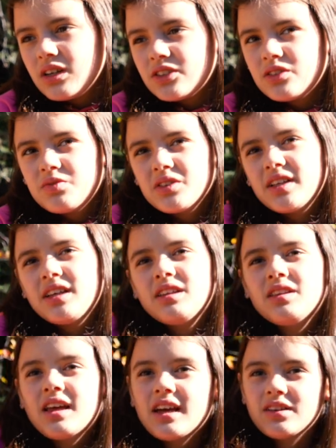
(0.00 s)
I just feel like
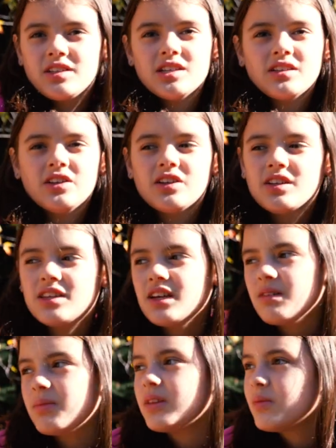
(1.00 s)
the air's not good in
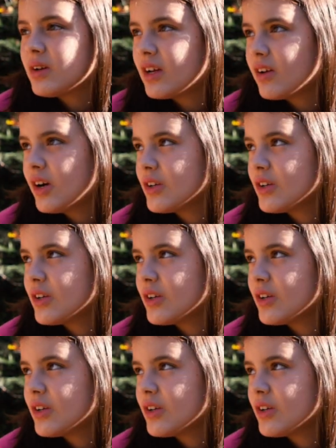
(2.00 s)
there. But then when I go